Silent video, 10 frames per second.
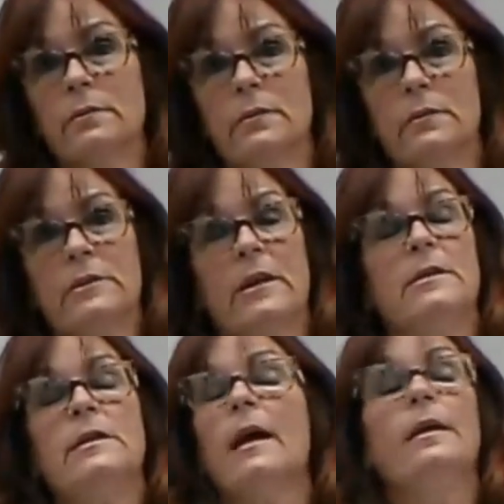
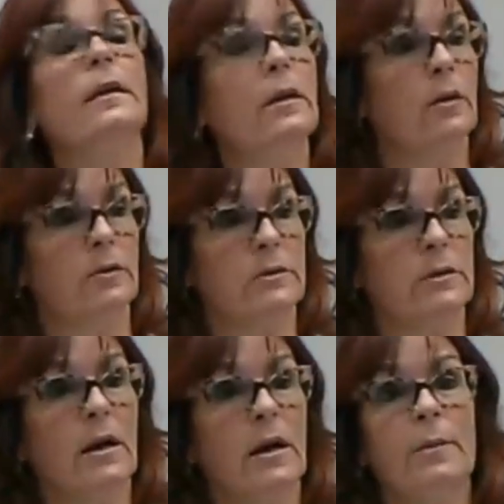say 10 years.
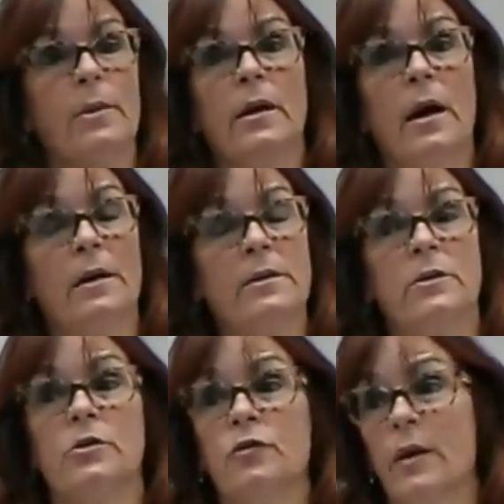Because
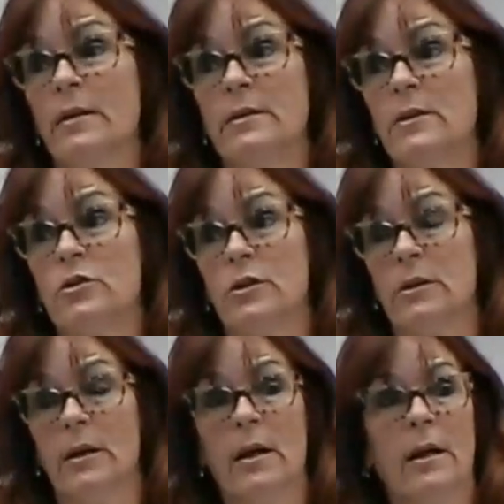the transition,
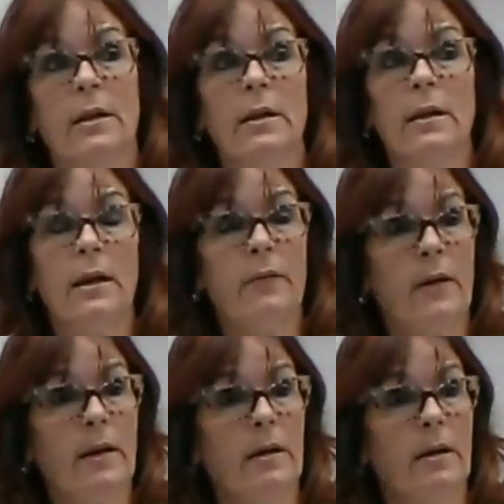
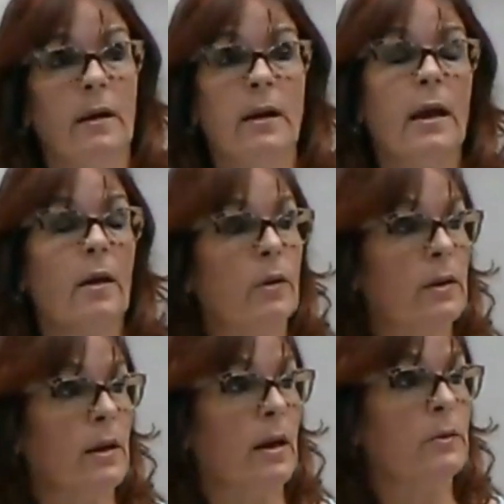leaving an
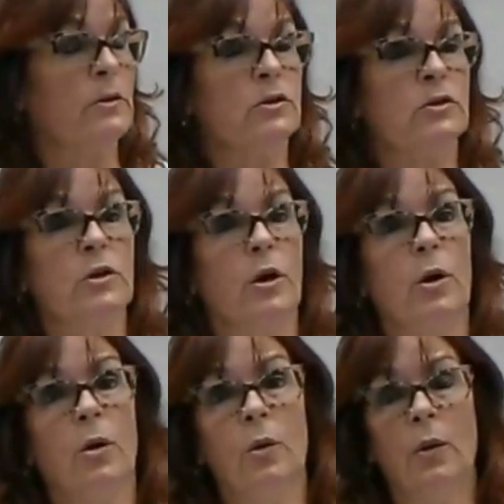area that
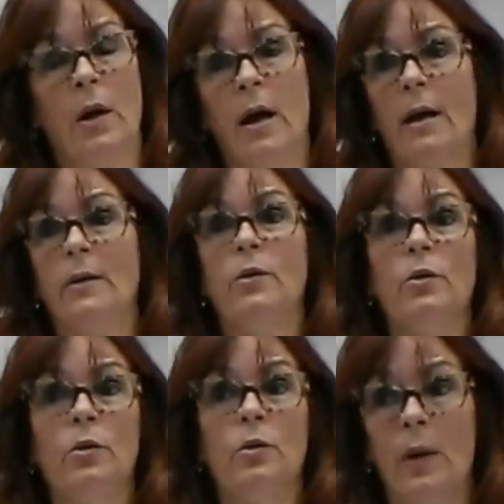I
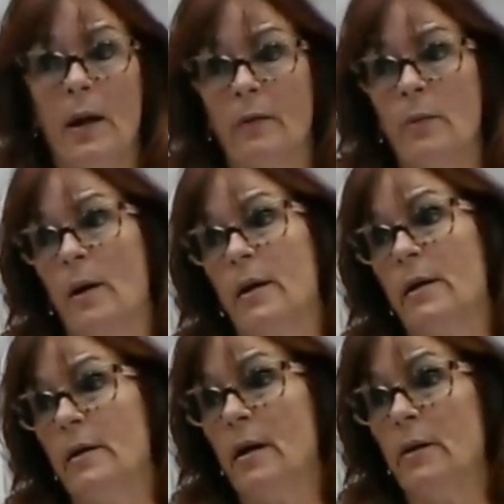knew
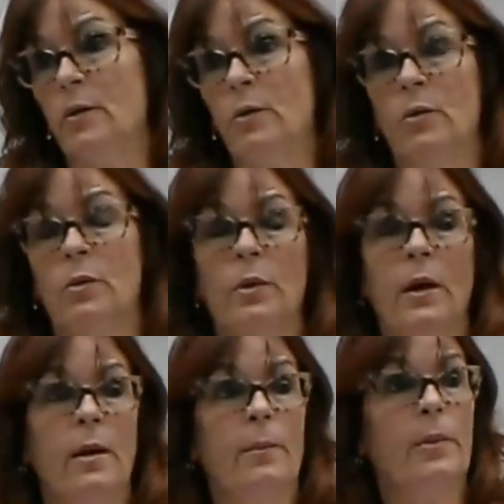everybody. I knew
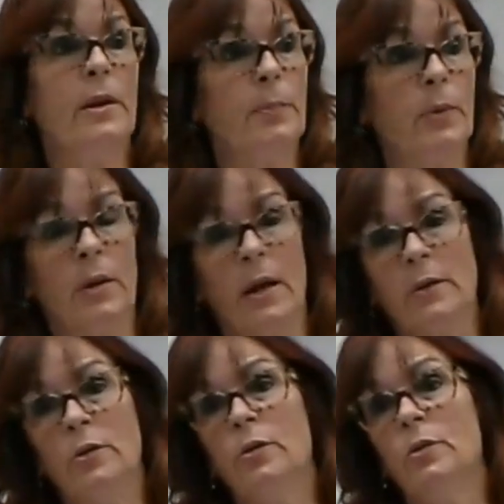people. I
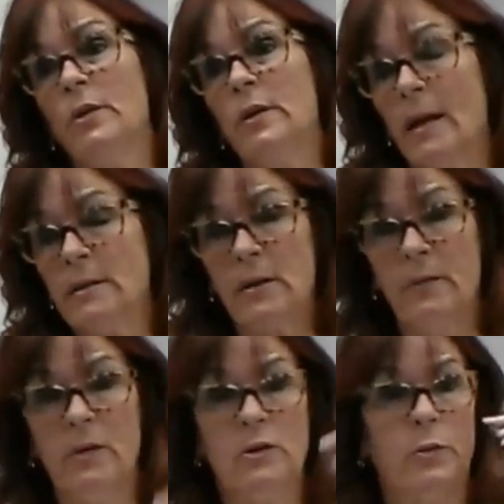knew the
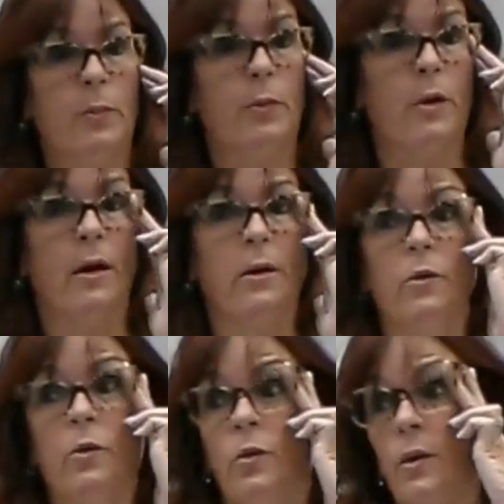activities we put on. I
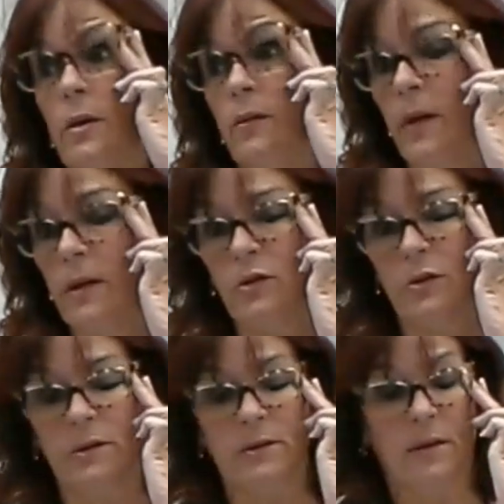knew the
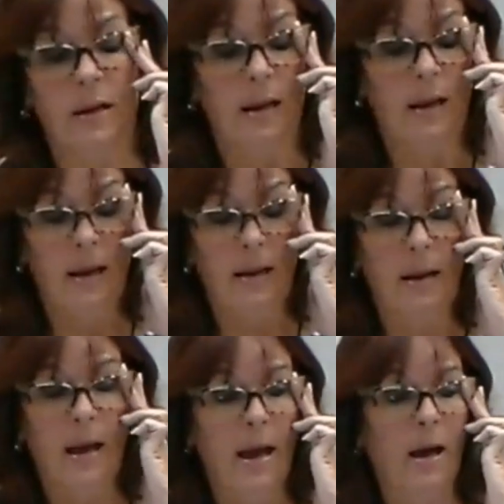conventions. And
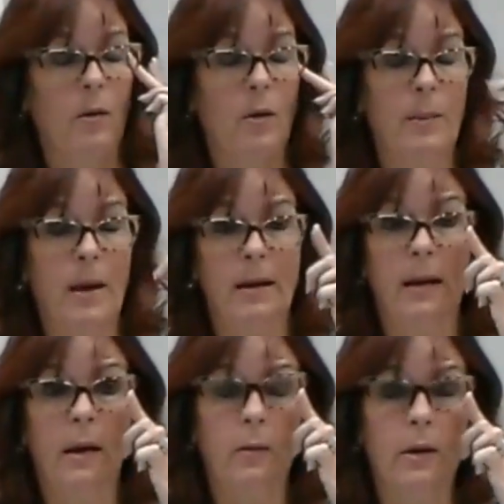now I'm at
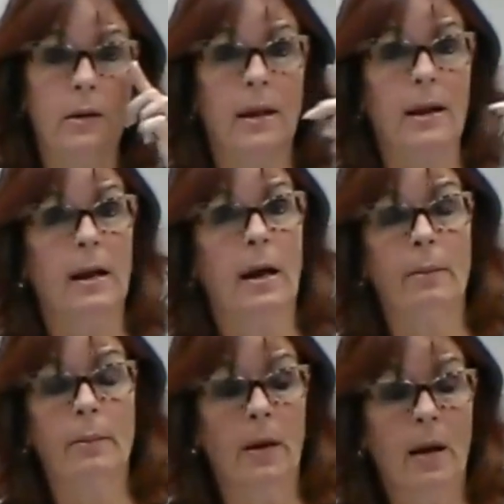an area that I'm